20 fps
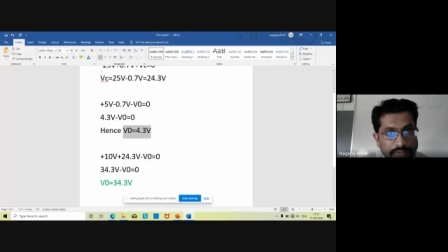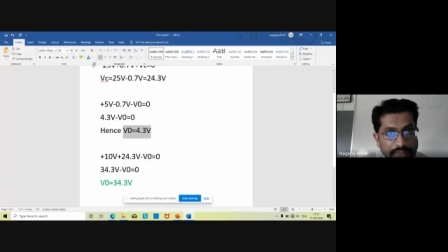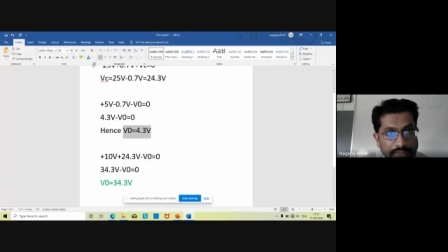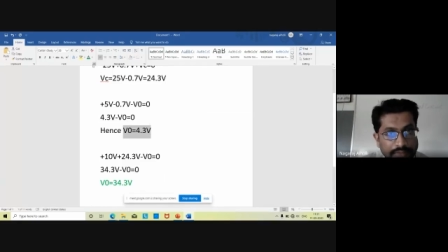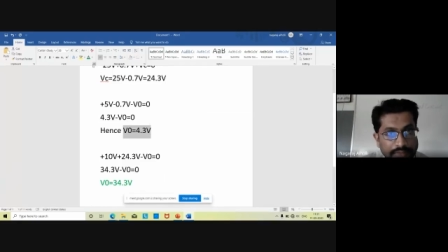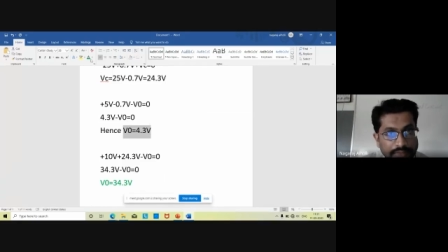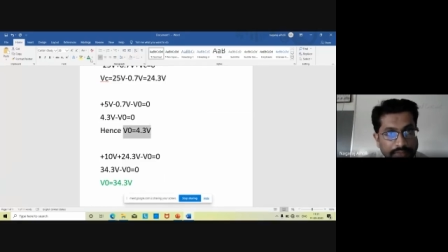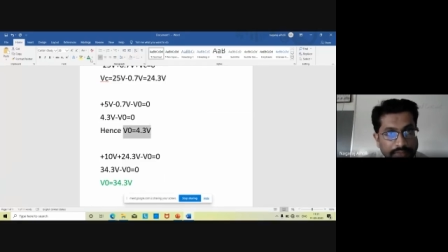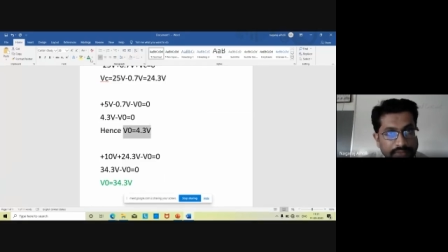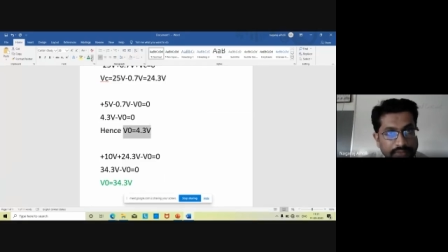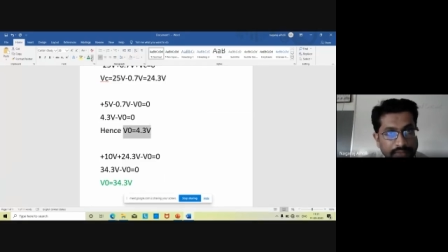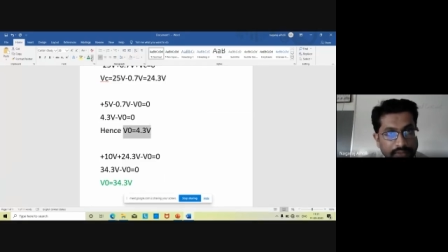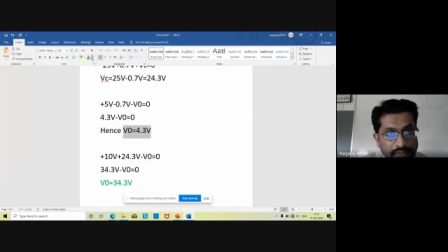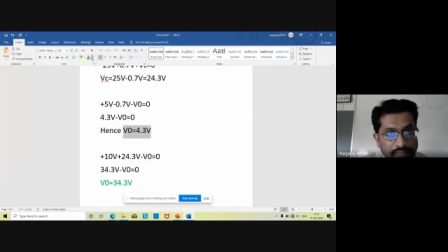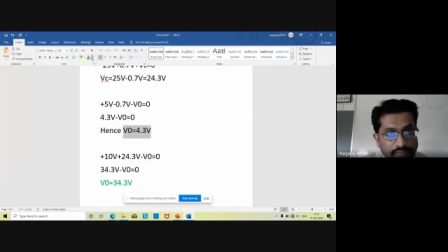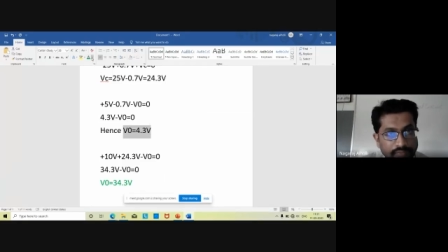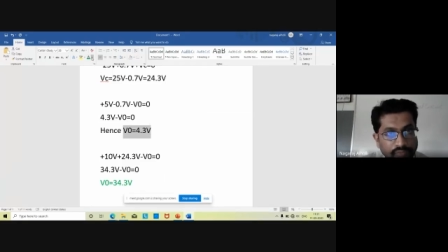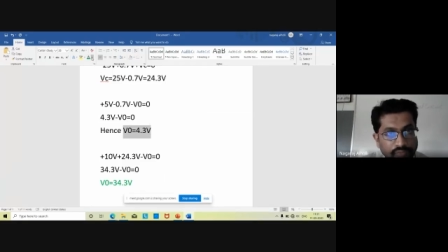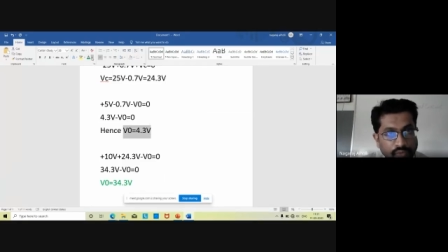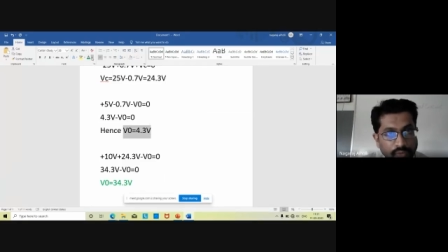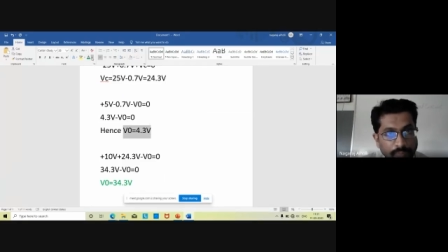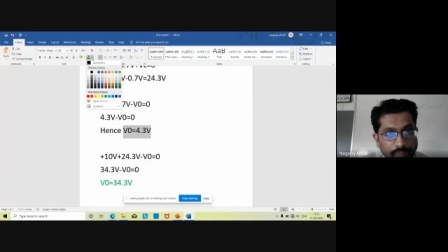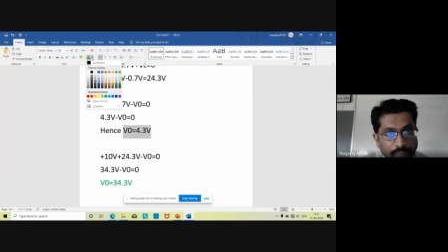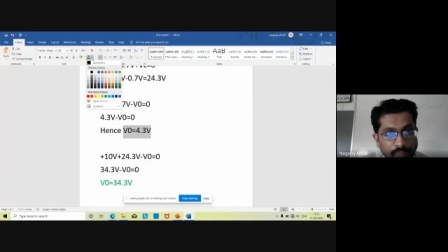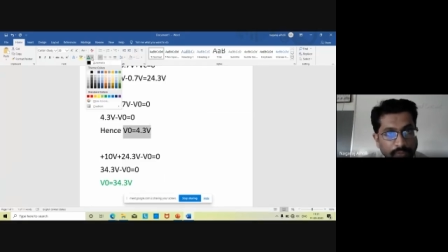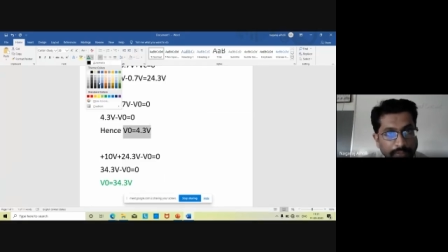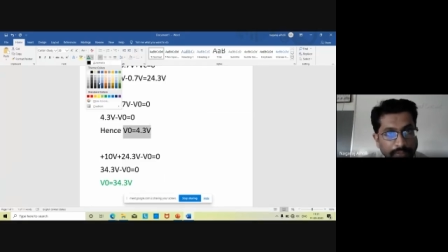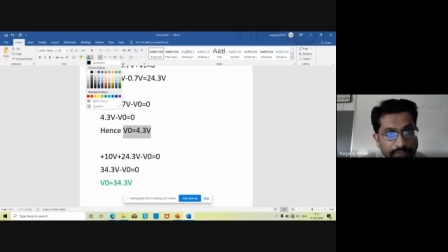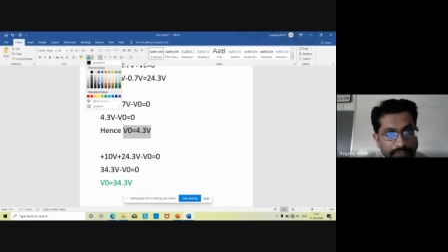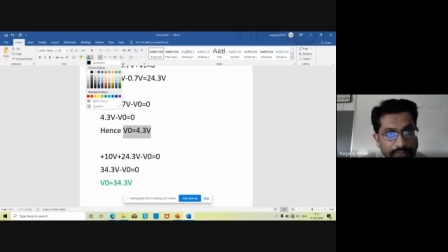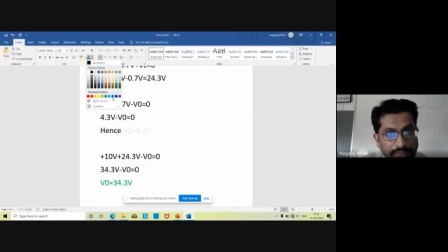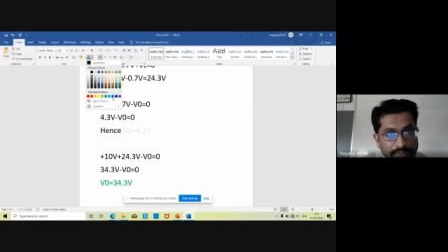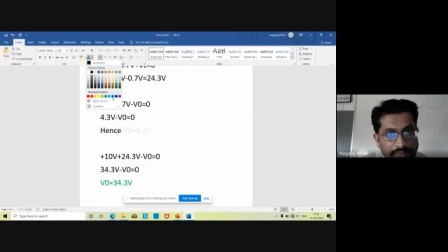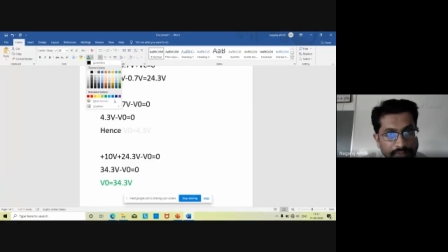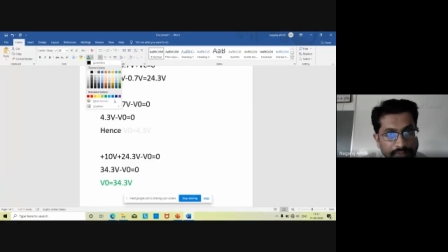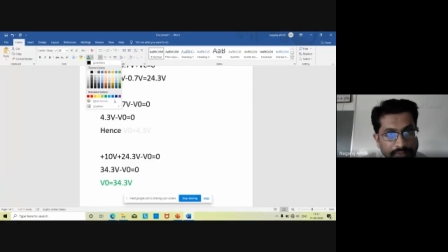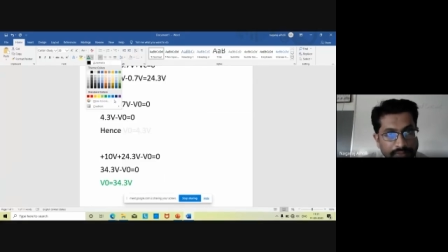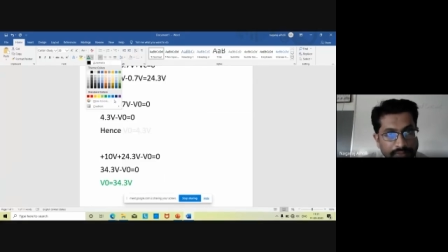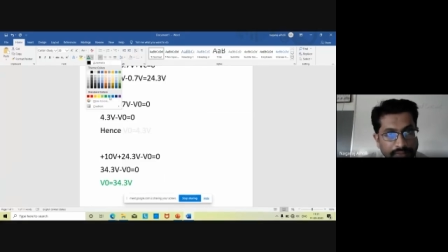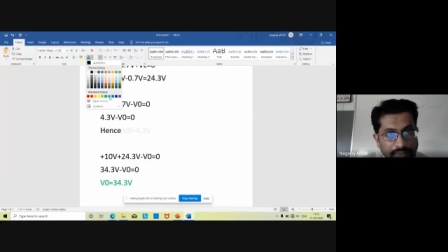That is
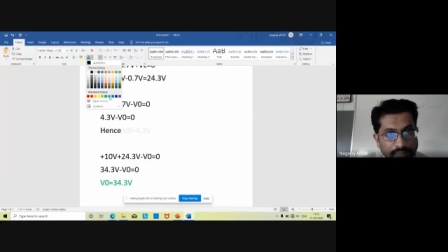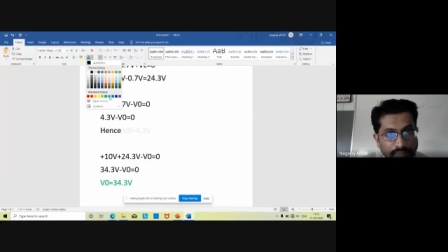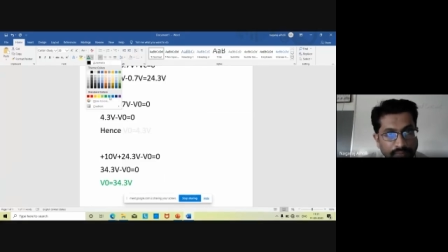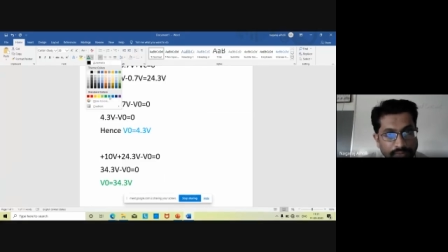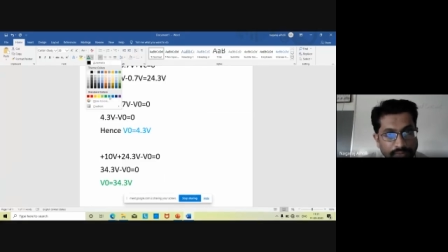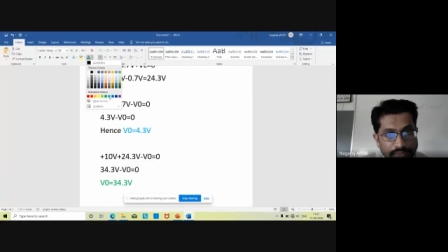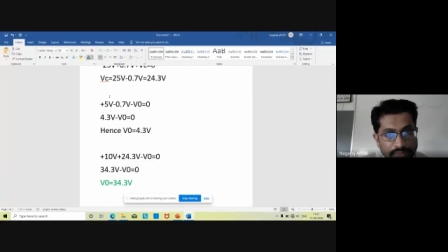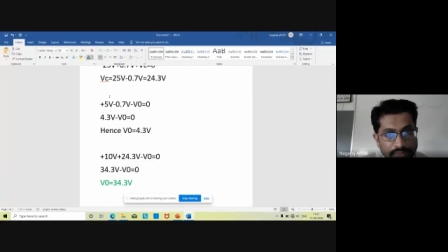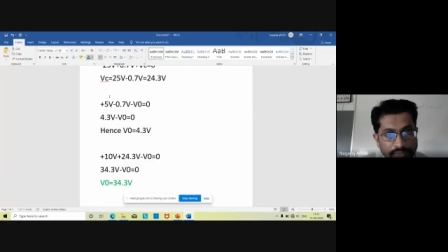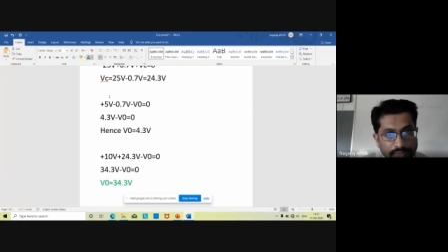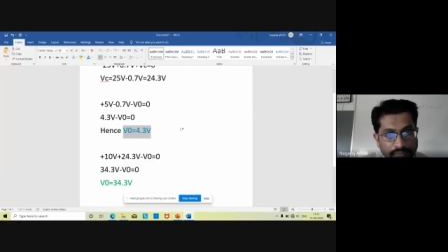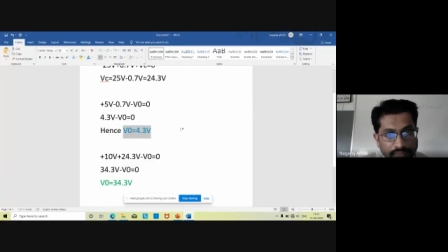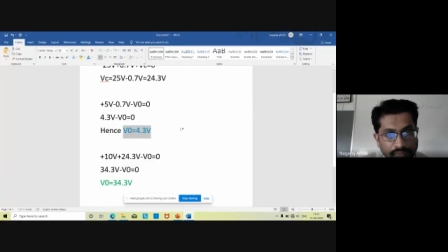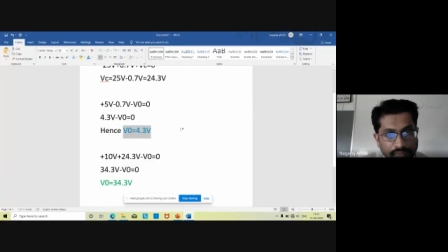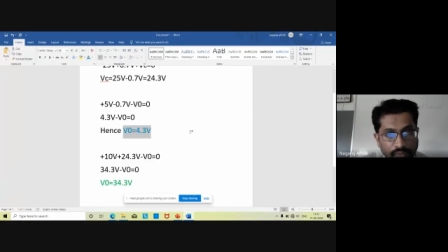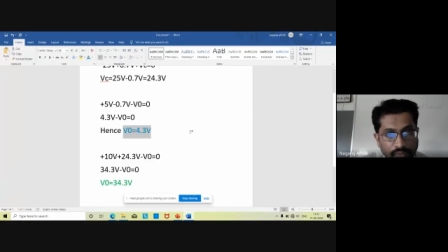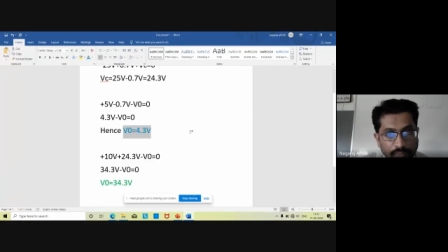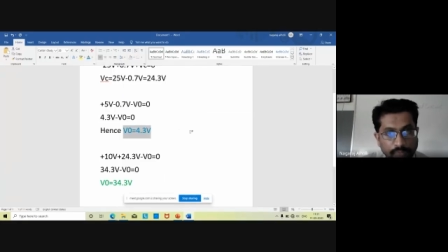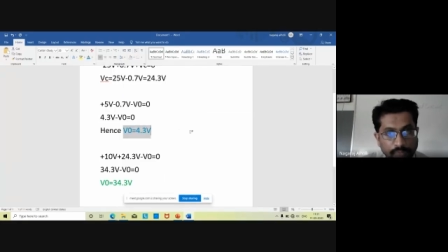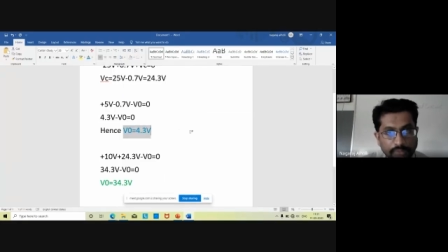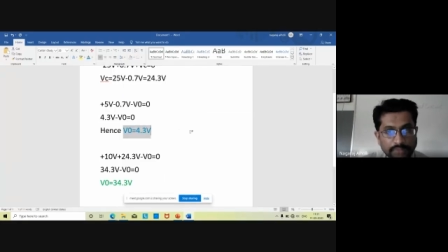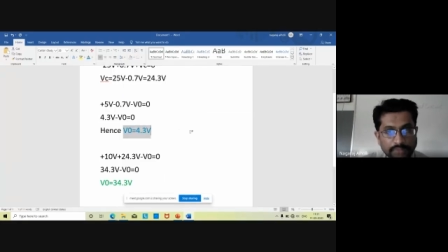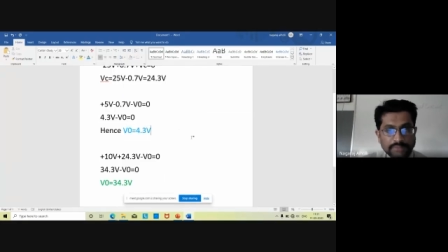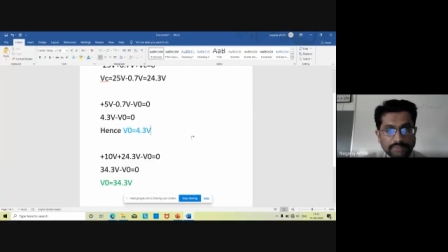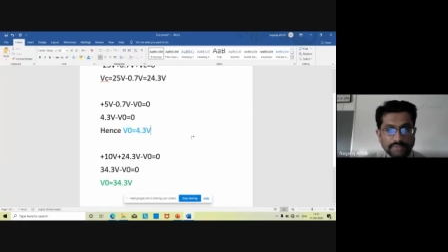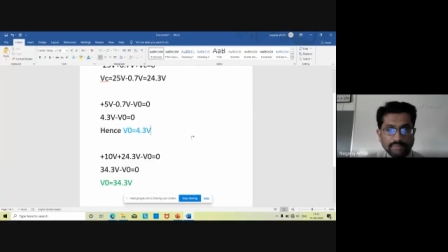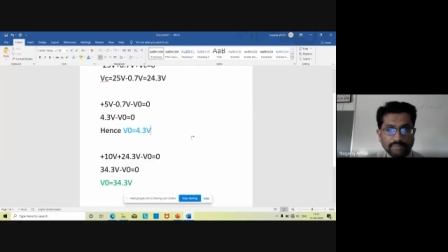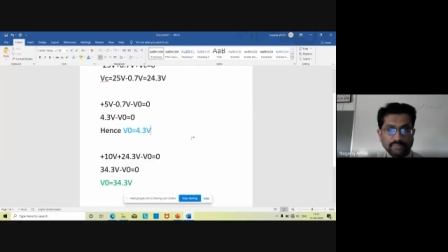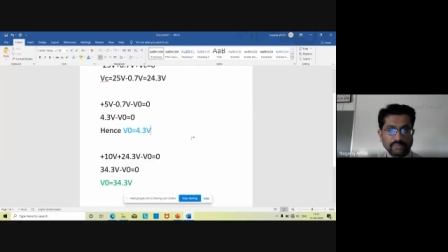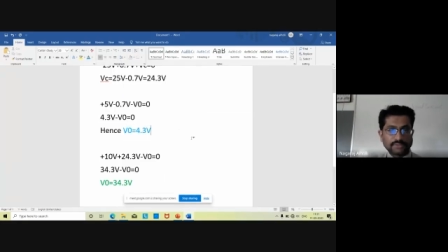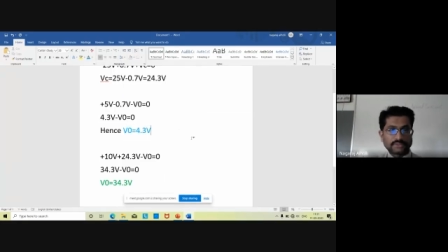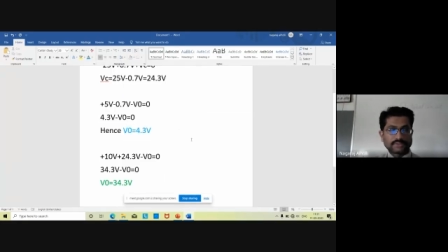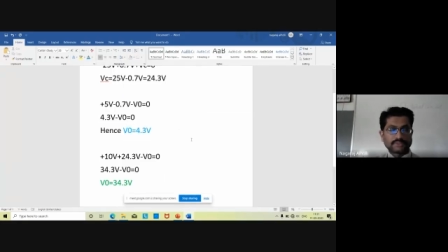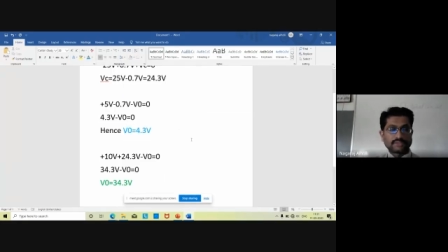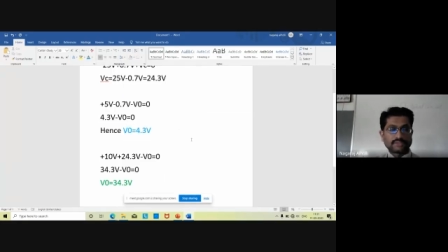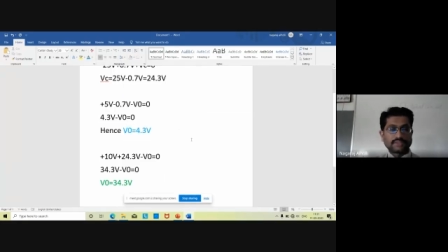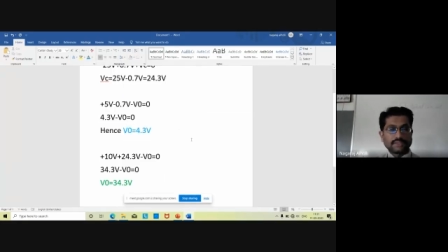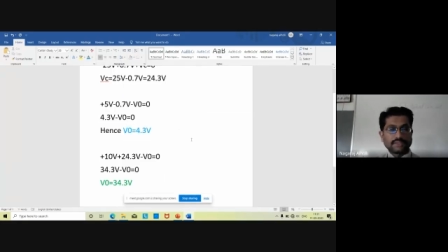4.3 volts, 4.3 volts,